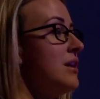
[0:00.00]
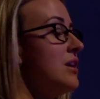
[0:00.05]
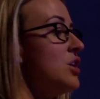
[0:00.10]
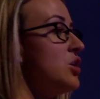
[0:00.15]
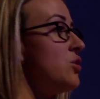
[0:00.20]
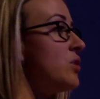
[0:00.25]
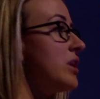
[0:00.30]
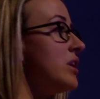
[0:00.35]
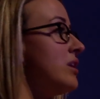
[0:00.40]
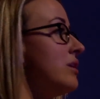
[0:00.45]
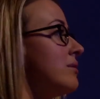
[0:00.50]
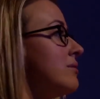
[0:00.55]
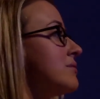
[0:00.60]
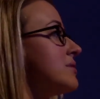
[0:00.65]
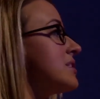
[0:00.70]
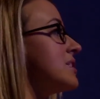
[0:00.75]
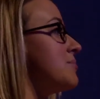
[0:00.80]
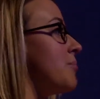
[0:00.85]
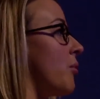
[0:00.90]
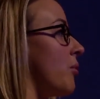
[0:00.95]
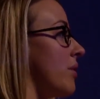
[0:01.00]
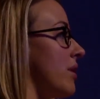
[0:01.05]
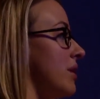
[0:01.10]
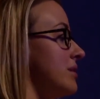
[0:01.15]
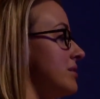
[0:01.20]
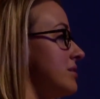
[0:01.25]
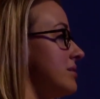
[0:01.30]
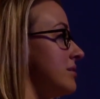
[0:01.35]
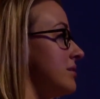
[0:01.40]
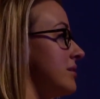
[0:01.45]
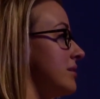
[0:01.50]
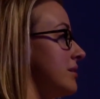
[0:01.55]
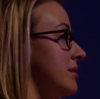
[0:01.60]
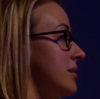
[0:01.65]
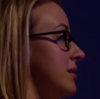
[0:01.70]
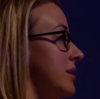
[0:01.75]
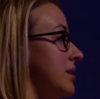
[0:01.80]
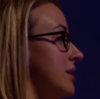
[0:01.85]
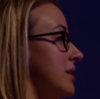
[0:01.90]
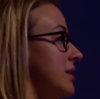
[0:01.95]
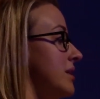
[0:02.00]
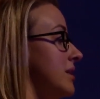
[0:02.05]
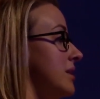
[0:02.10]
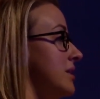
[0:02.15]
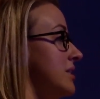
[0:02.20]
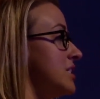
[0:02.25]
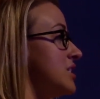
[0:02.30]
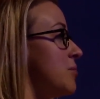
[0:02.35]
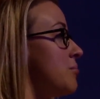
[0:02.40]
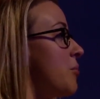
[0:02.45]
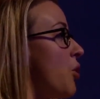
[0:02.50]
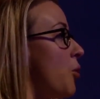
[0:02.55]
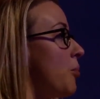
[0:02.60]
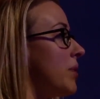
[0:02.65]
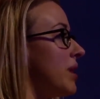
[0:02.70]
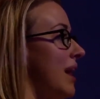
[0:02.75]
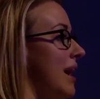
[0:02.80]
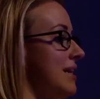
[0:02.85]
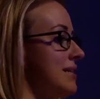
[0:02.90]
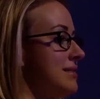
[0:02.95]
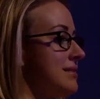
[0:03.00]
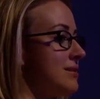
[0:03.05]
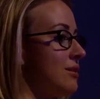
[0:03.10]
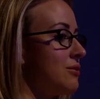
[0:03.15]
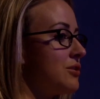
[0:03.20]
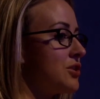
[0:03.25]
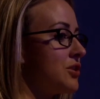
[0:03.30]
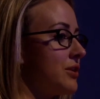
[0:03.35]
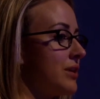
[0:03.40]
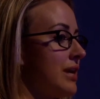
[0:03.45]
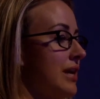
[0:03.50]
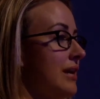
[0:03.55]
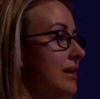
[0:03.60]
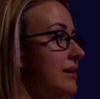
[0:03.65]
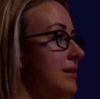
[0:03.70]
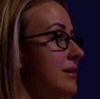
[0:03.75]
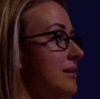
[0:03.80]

You can use sport to mobilize socially.